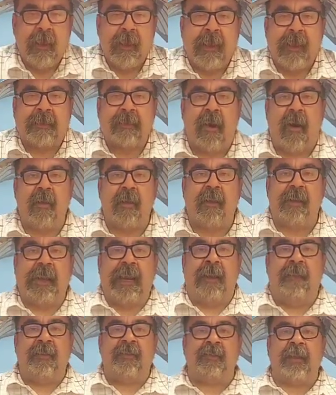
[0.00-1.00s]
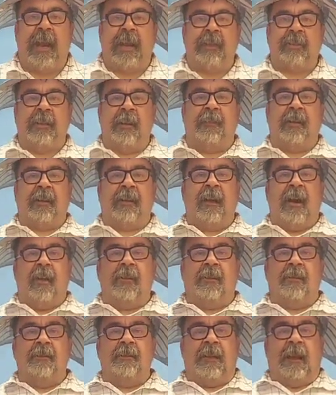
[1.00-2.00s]
Because all the leaves change different
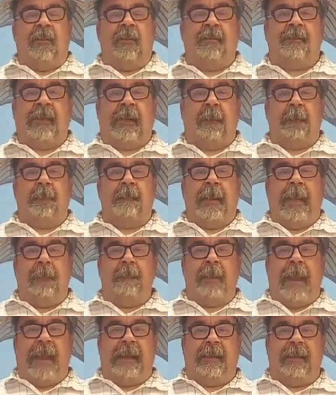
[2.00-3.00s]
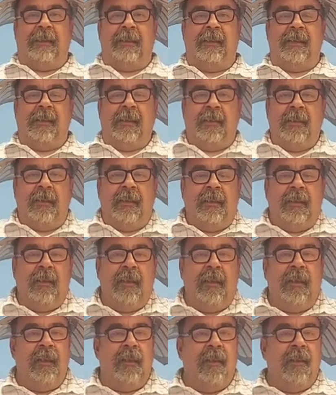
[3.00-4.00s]
colors, it looks like a big painting.
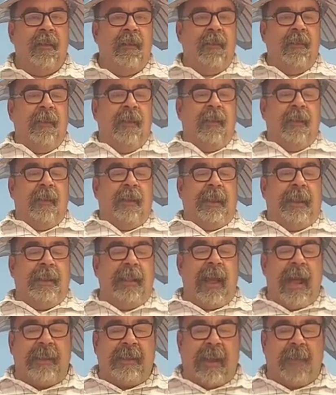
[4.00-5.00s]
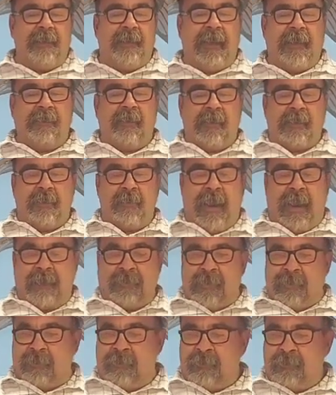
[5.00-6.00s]
And a lot of times it does look
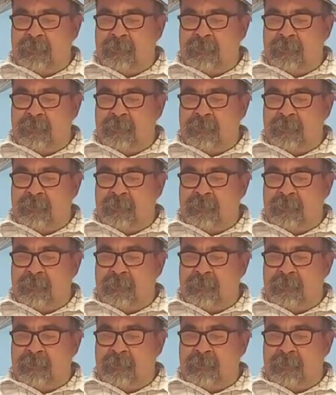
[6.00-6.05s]
amazing.